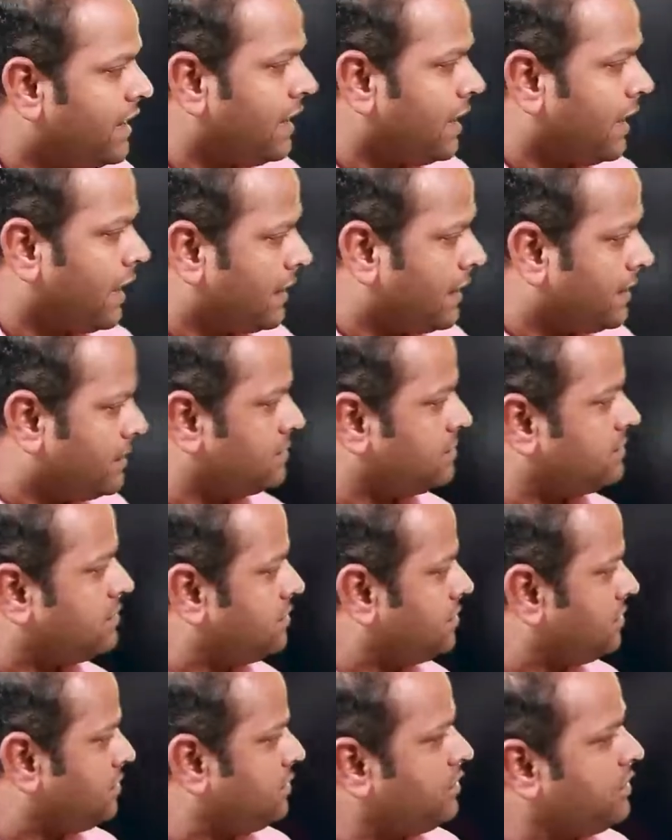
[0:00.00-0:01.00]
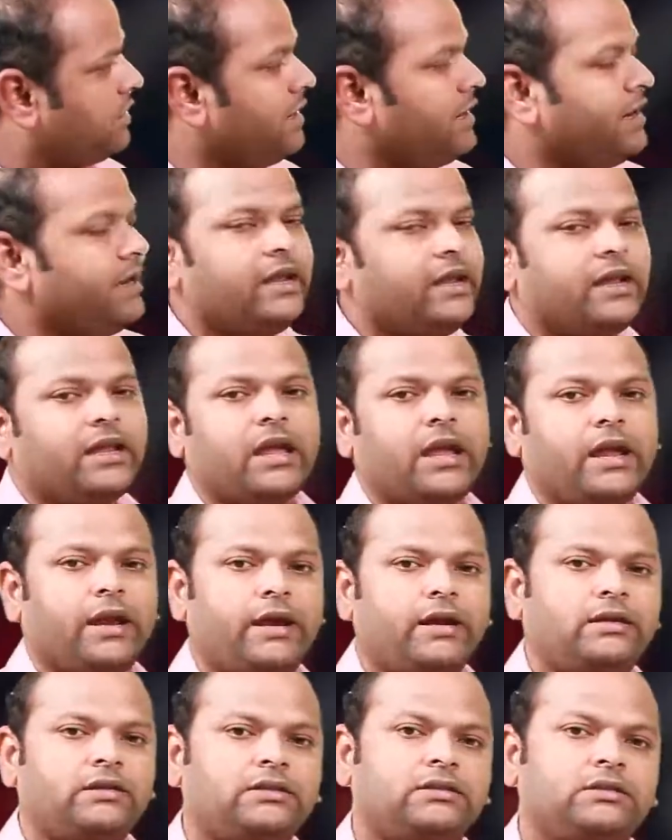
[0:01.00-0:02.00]
lines
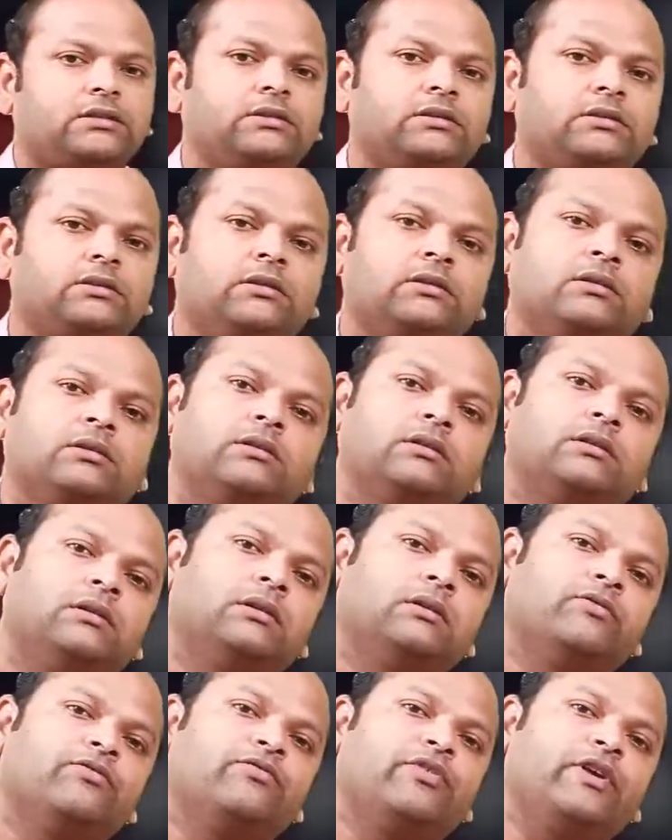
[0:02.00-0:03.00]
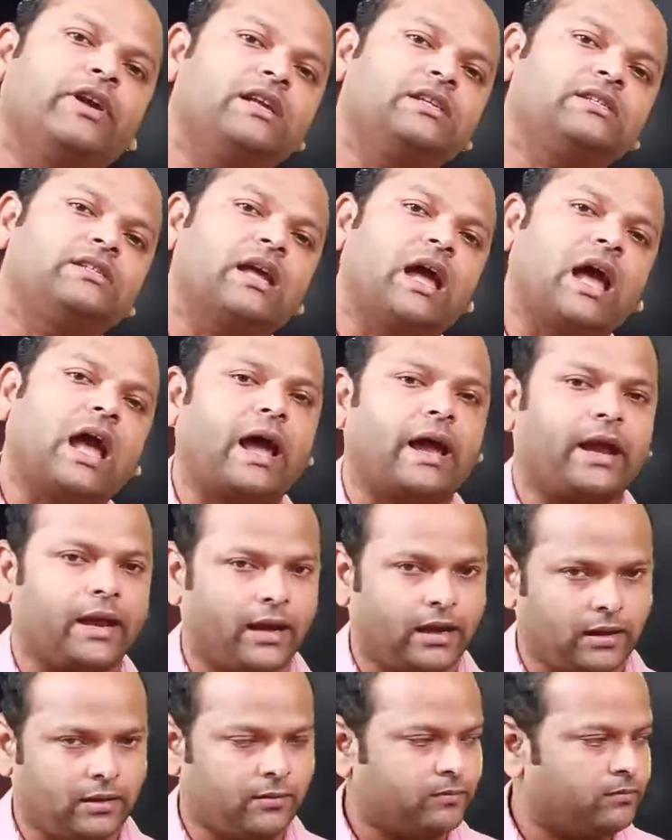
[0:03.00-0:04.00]
indicate the phase
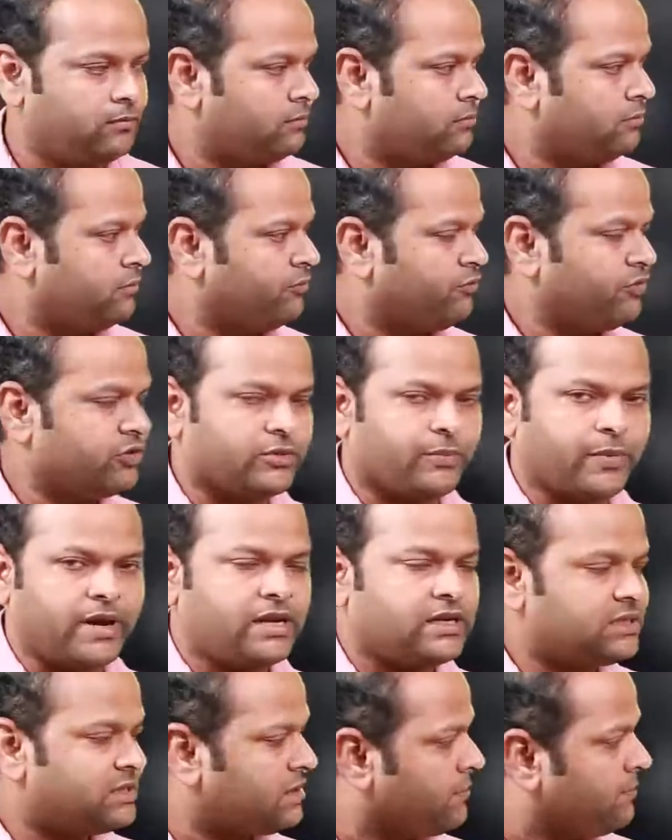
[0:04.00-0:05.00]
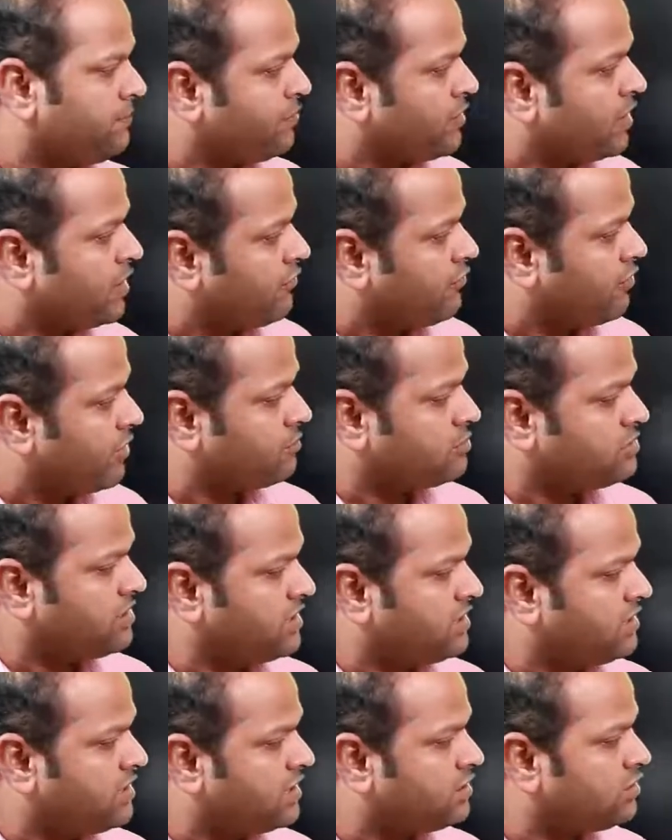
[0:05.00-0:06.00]
angle, which means from
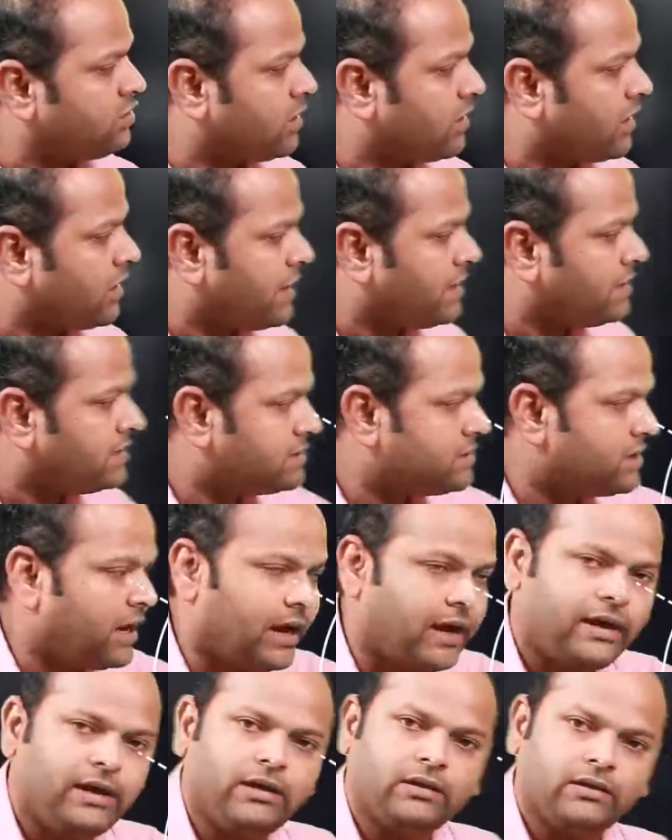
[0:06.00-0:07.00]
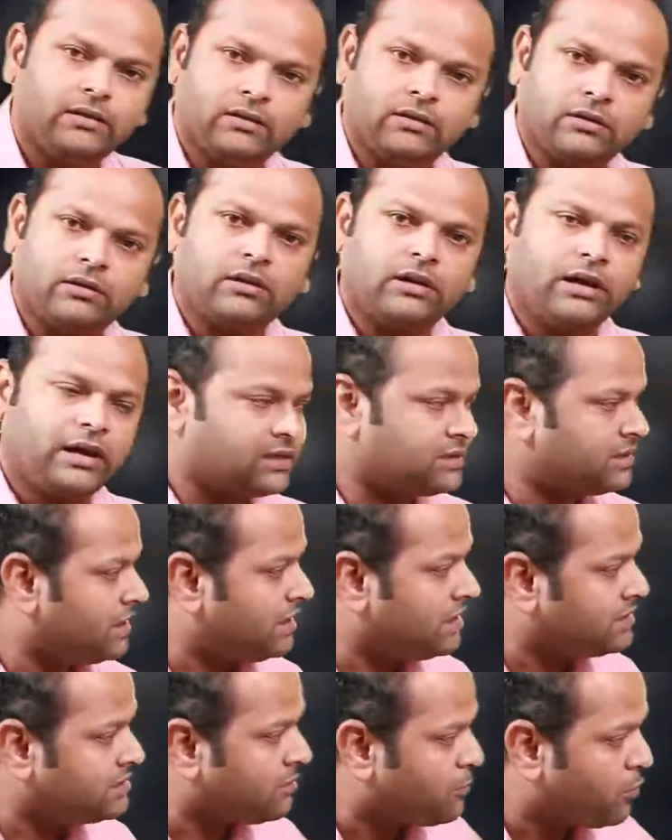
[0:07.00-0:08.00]
center the right side, let us
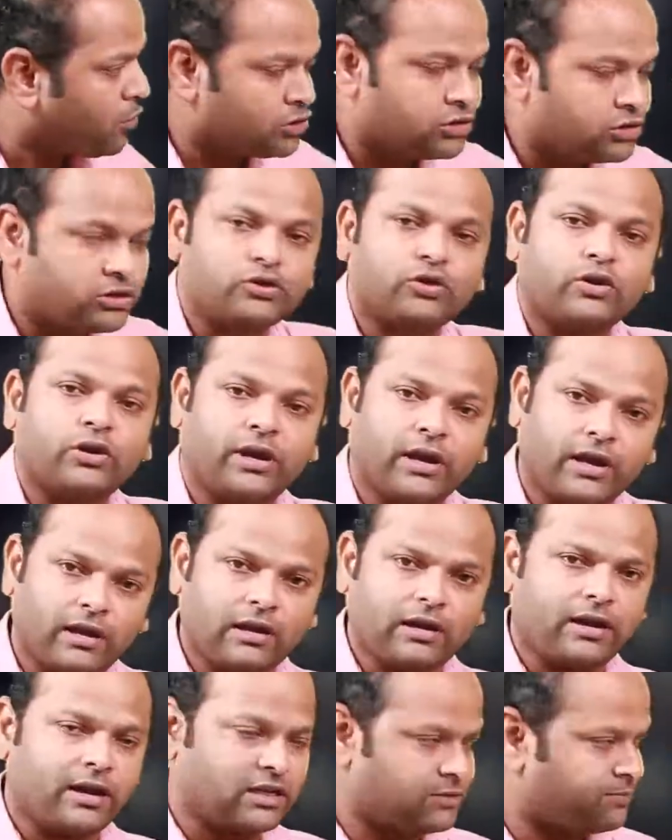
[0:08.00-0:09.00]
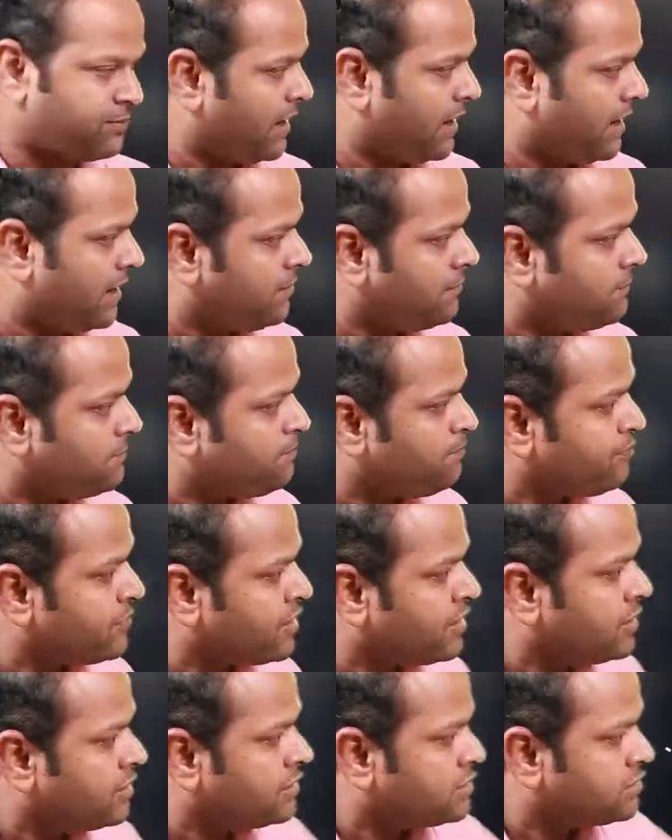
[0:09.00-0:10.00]
say it is a positive real in S-plane,
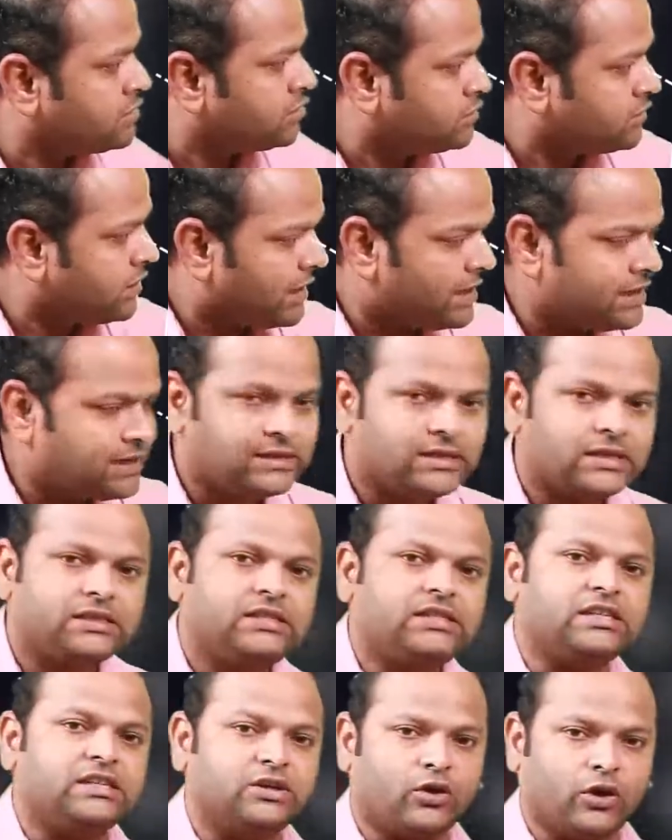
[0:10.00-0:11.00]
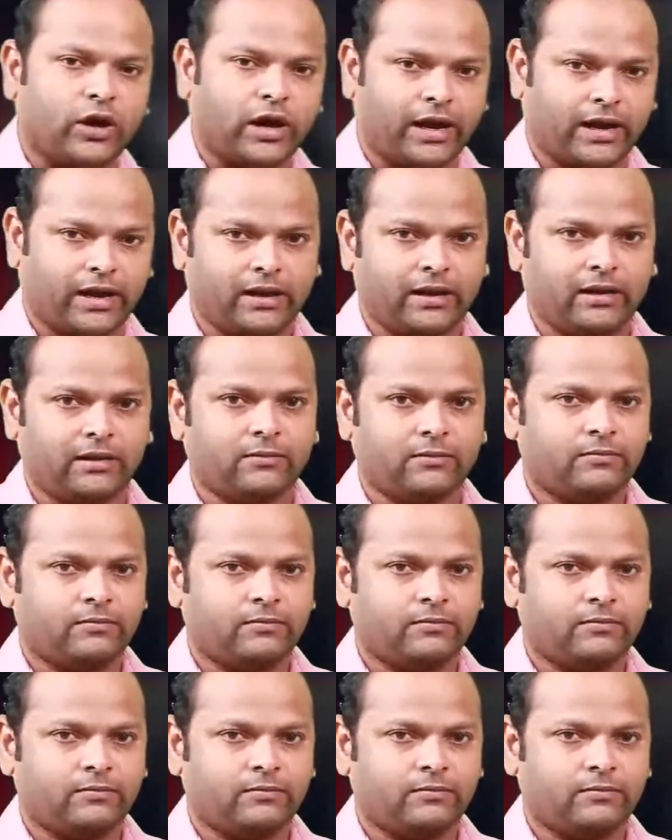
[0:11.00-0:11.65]
so that is the zero angle.